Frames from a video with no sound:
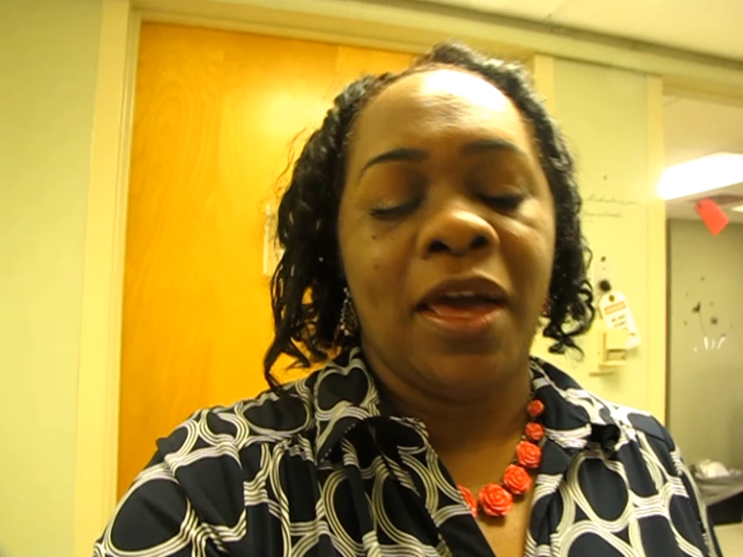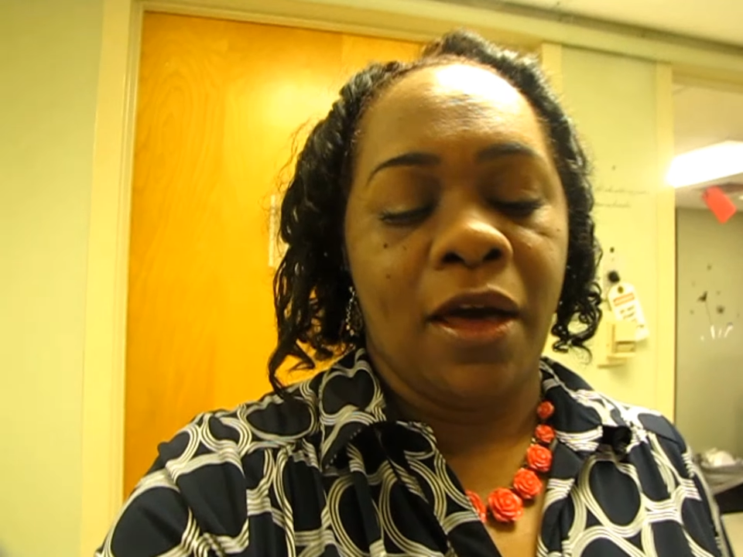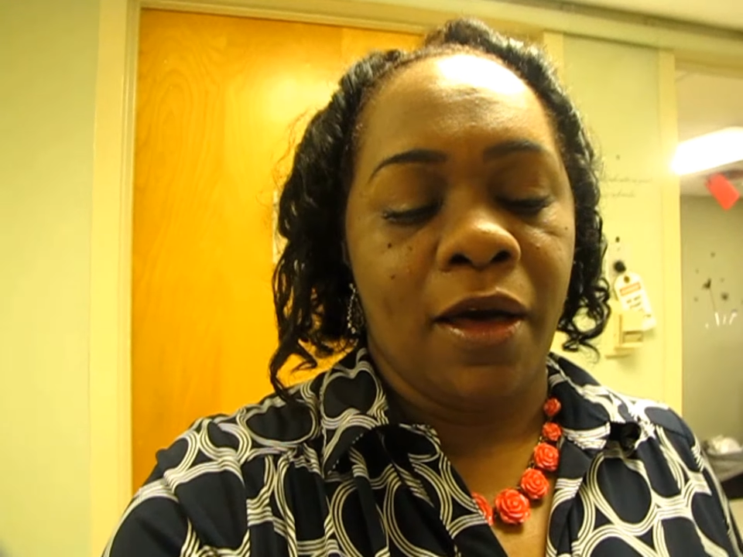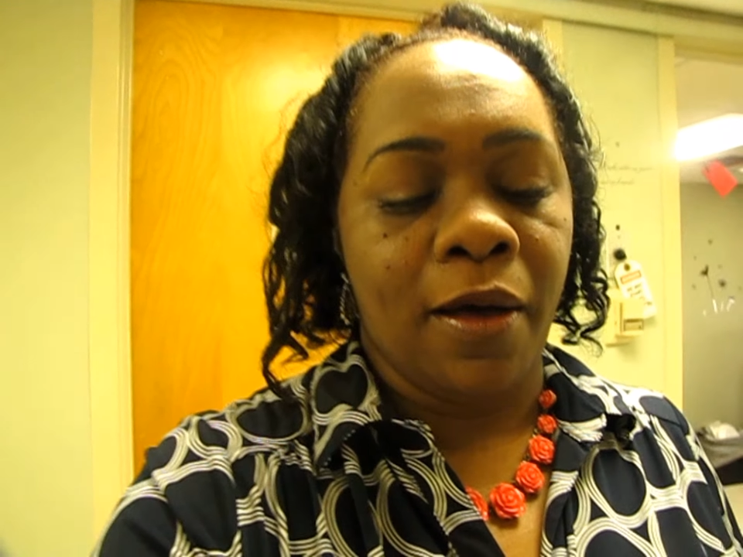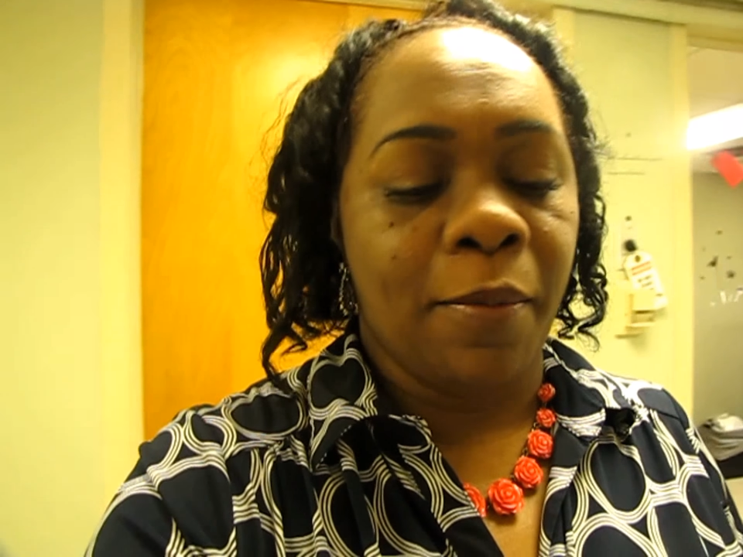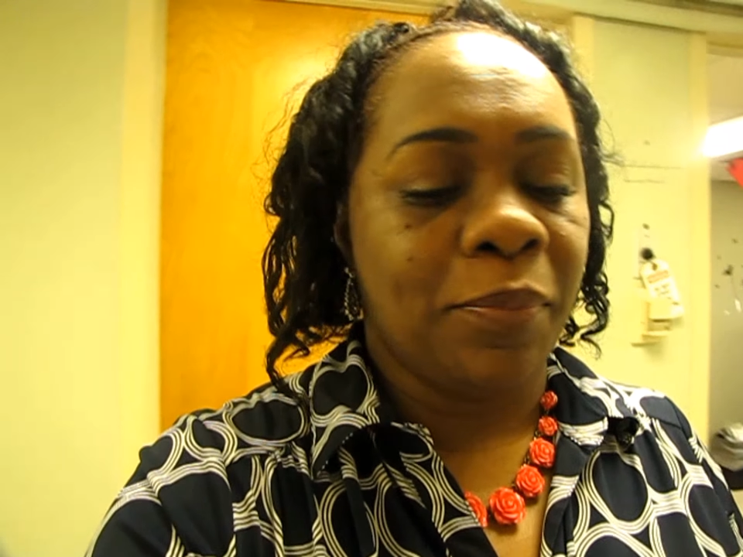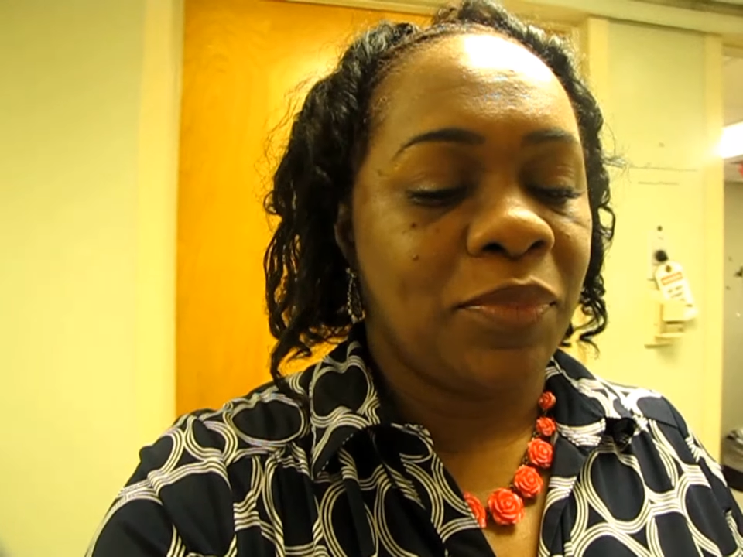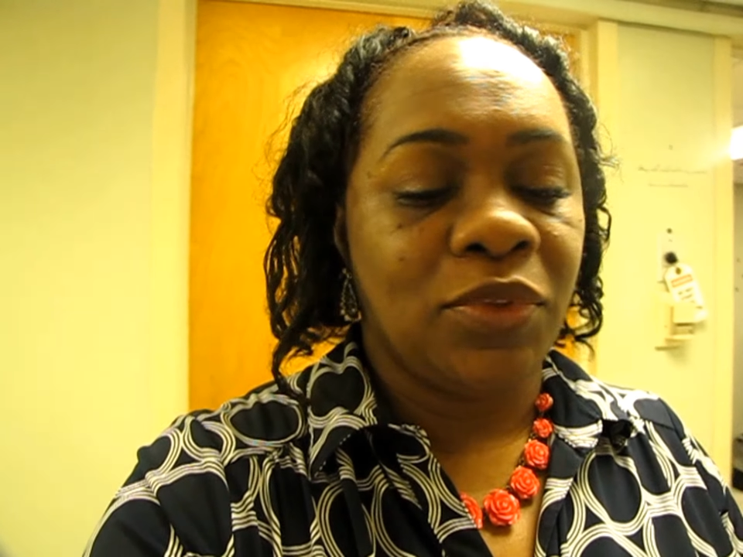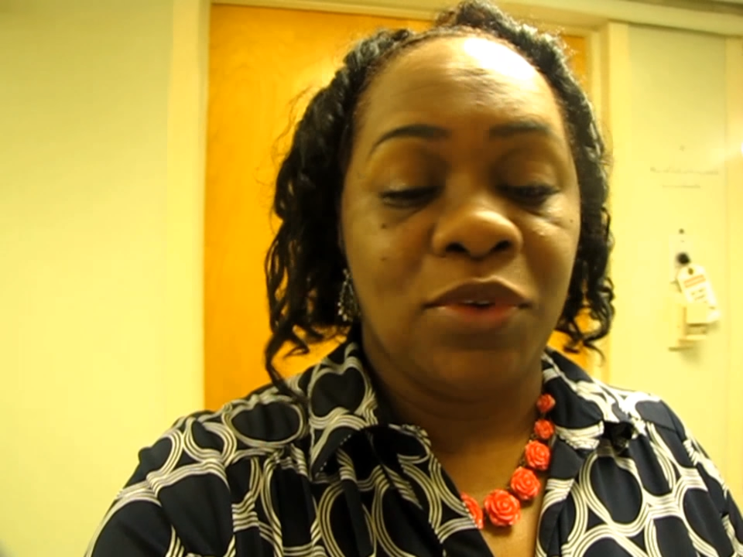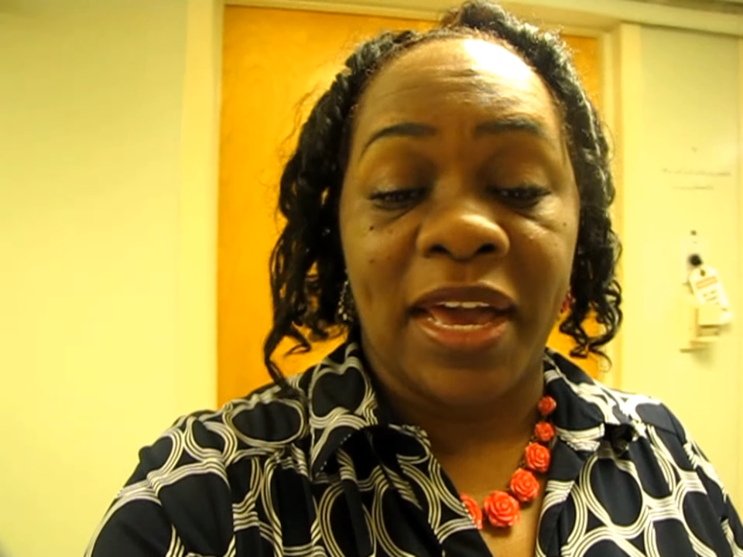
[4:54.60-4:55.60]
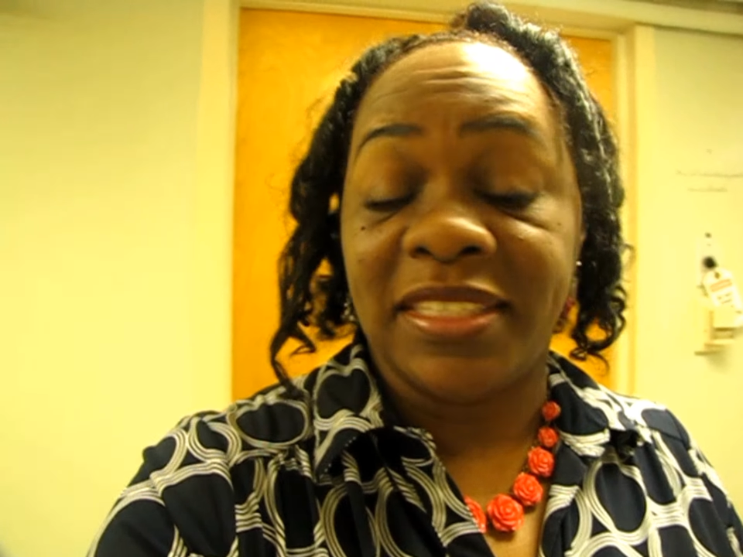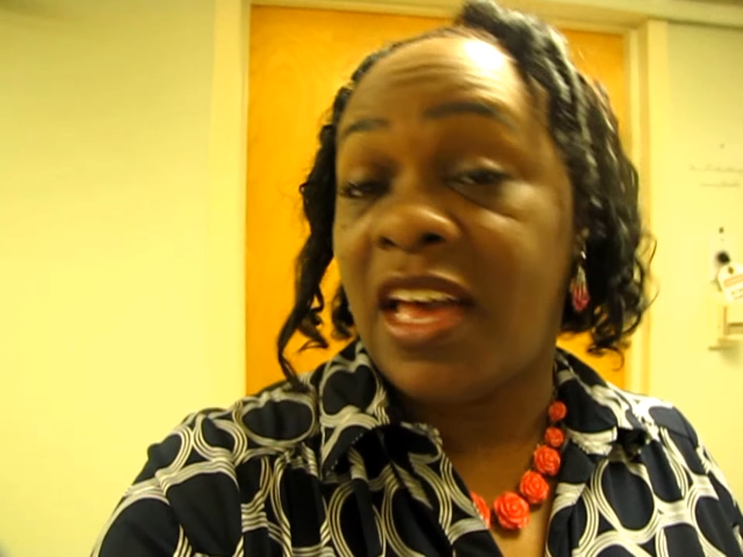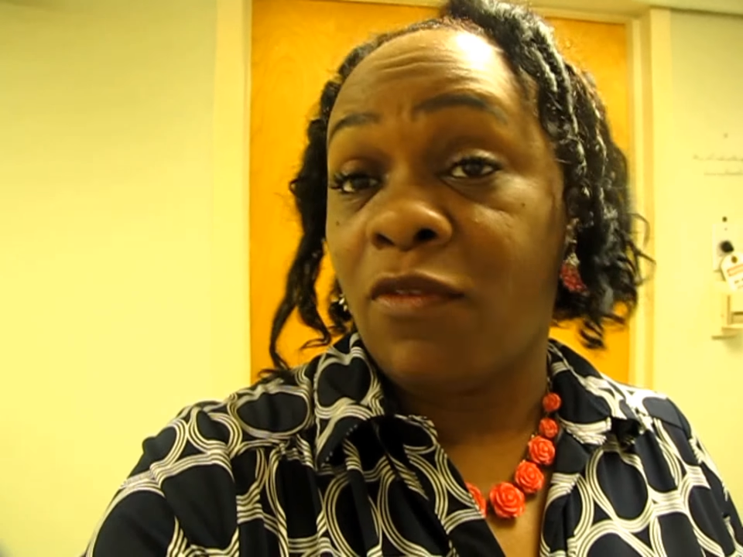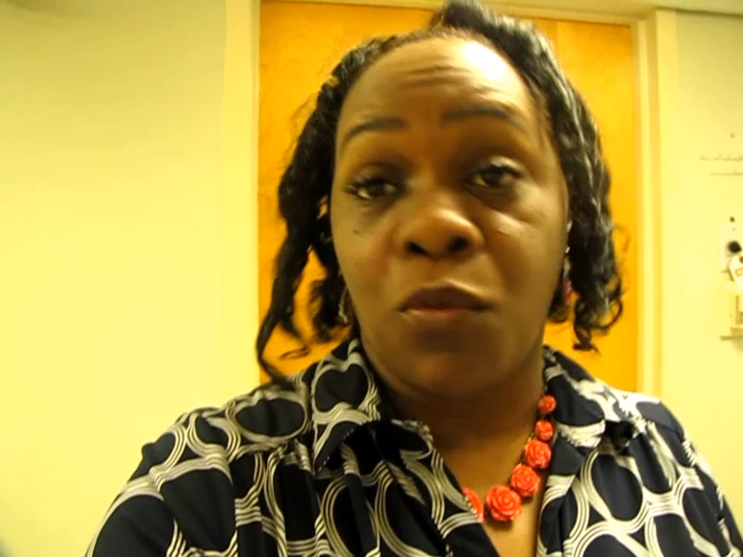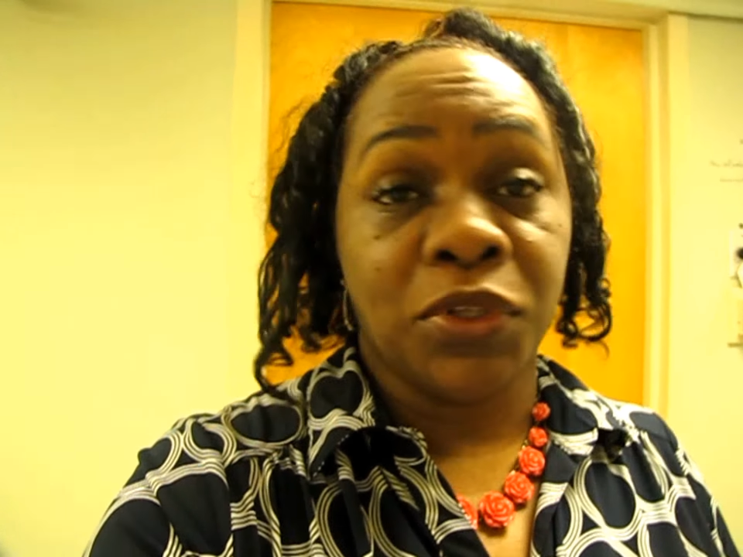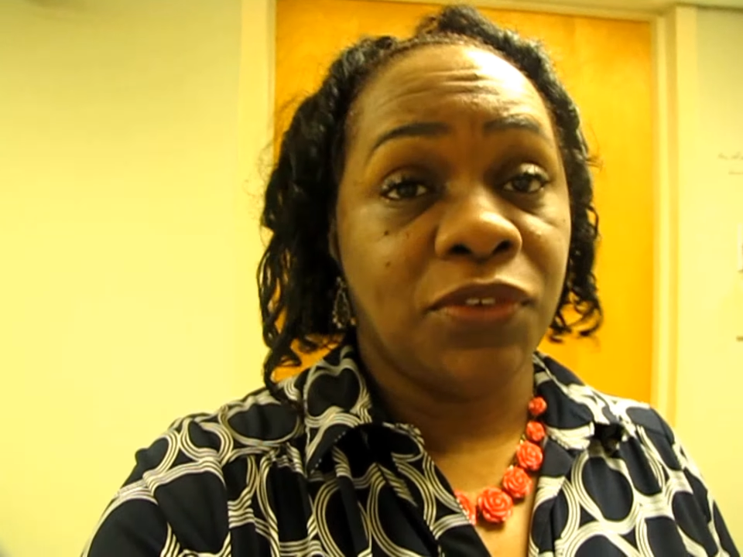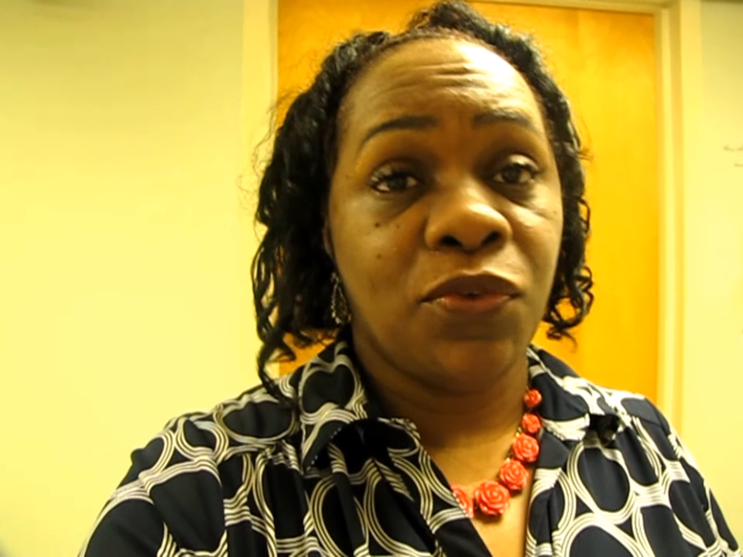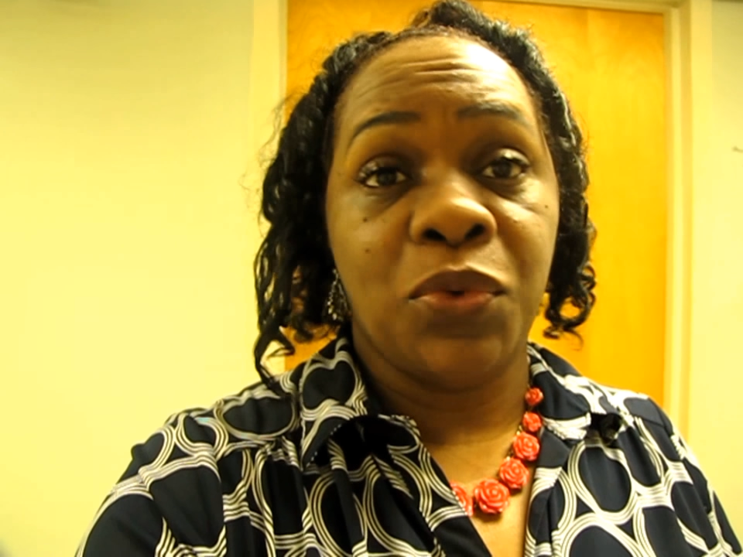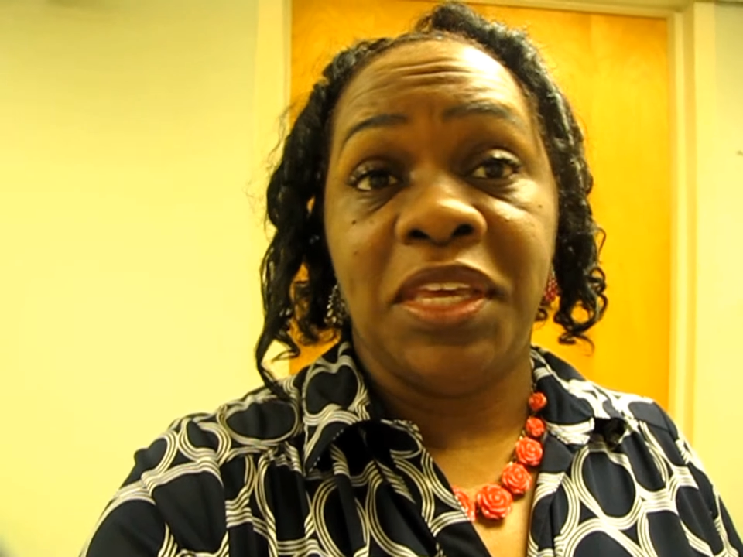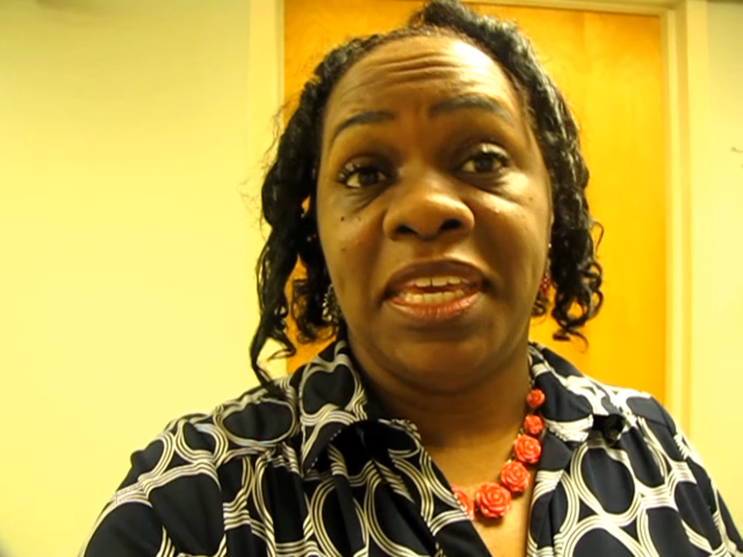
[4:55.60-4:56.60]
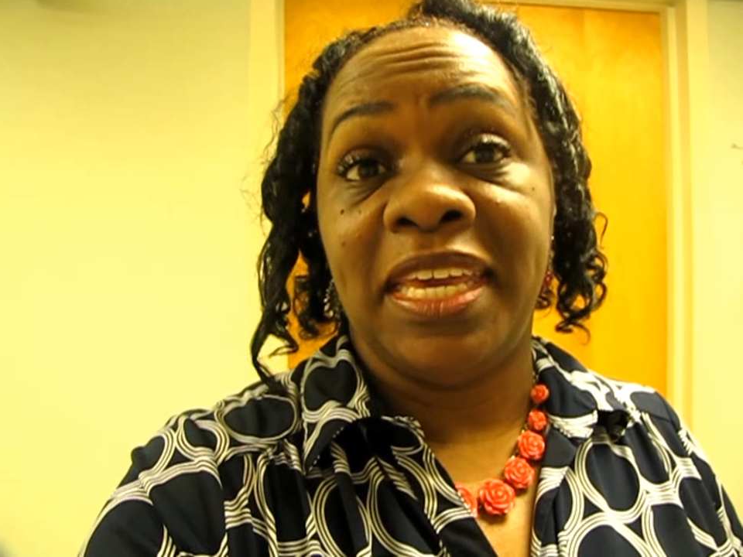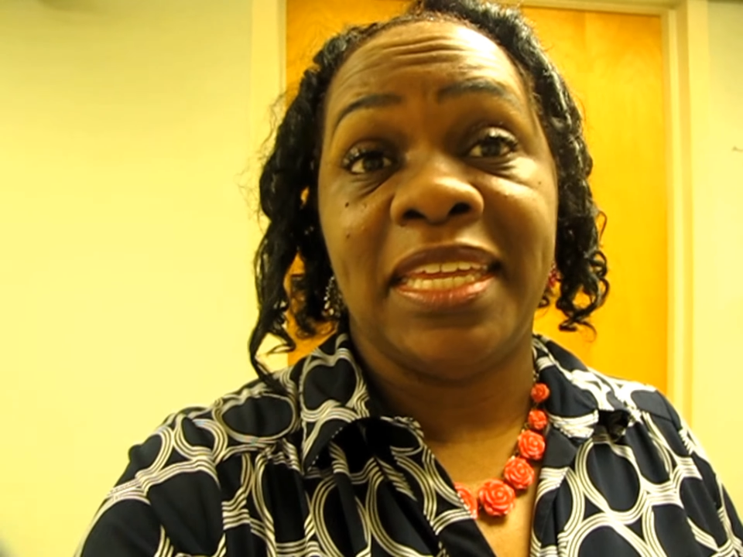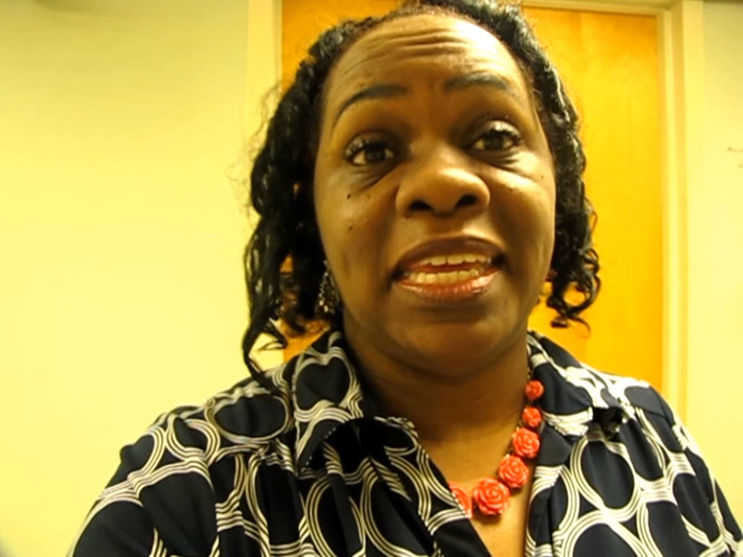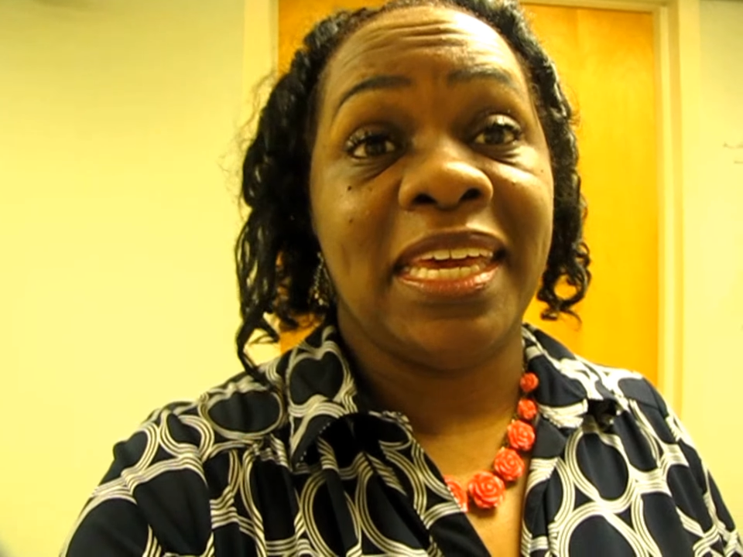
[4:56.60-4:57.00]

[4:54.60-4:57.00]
Um, you guys have a wonderful weekend,